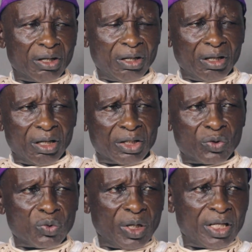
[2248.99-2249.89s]

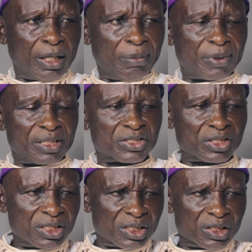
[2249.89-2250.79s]
to other
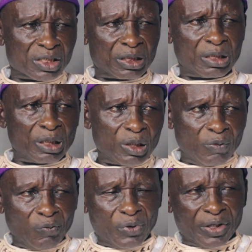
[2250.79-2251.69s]
places
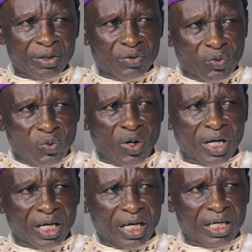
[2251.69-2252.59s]
for them to go
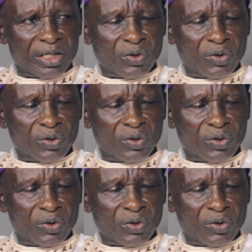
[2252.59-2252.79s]
and carry